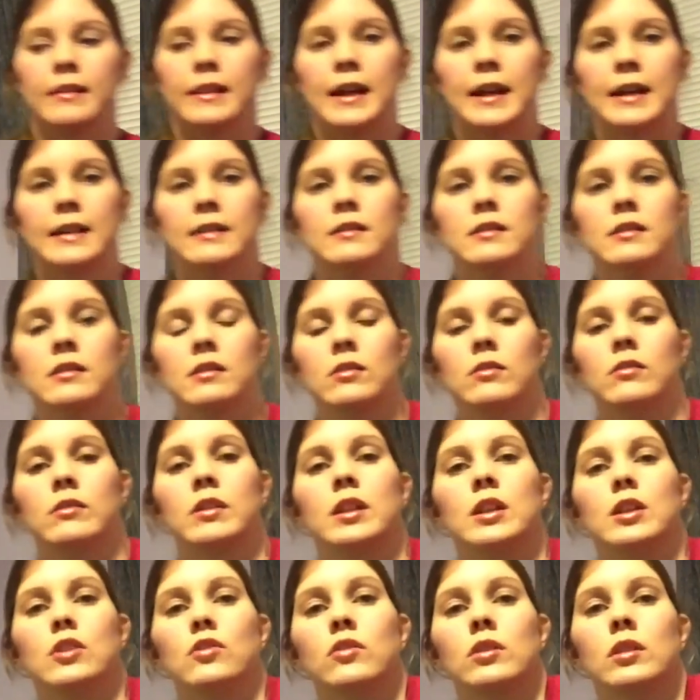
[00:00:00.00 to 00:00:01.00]
that's so
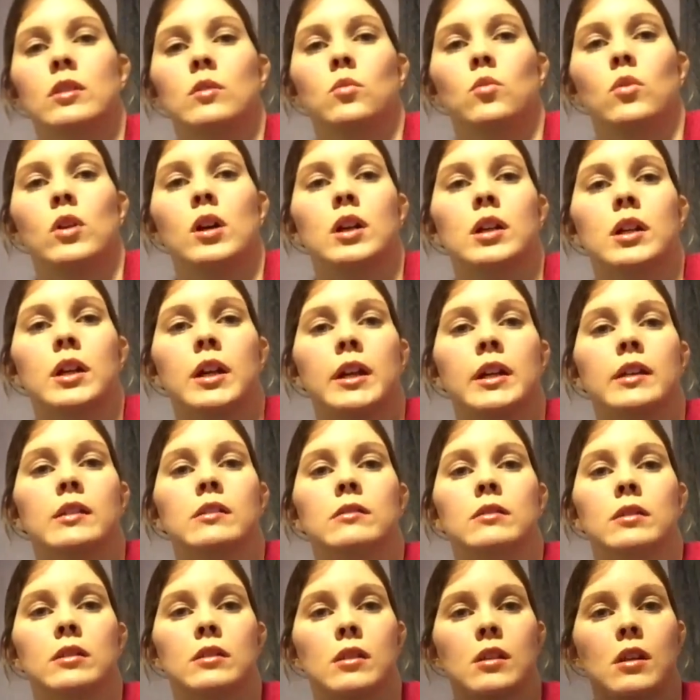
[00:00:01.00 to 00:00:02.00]
that you can walk heel
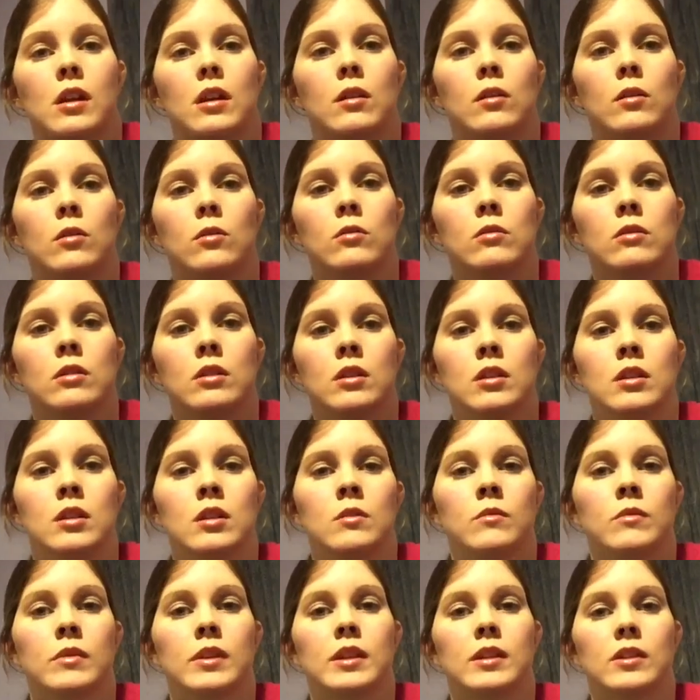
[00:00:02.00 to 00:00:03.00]
to toe
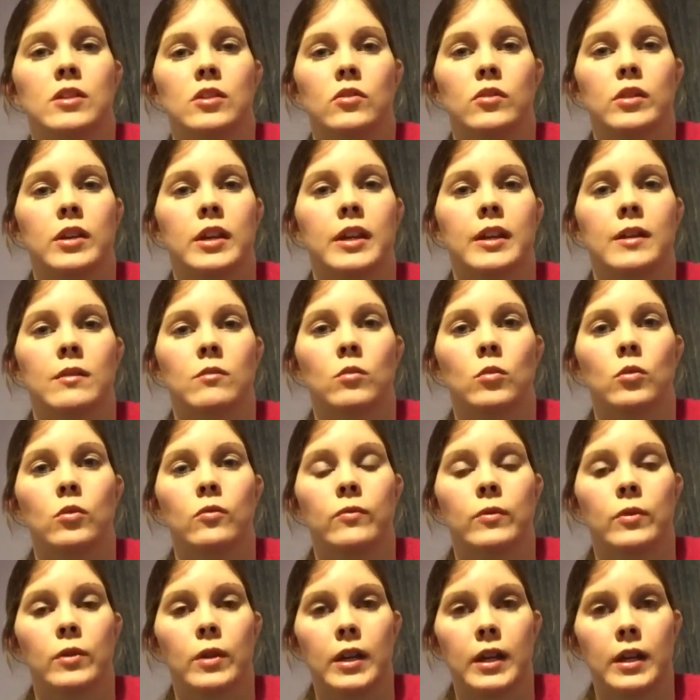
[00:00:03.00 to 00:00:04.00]
because you can't move
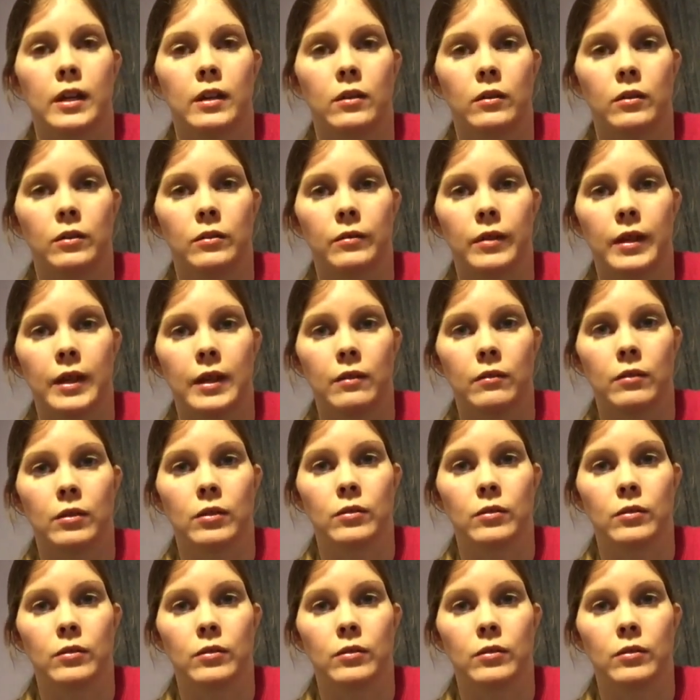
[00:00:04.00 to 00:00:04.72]
your ankle around.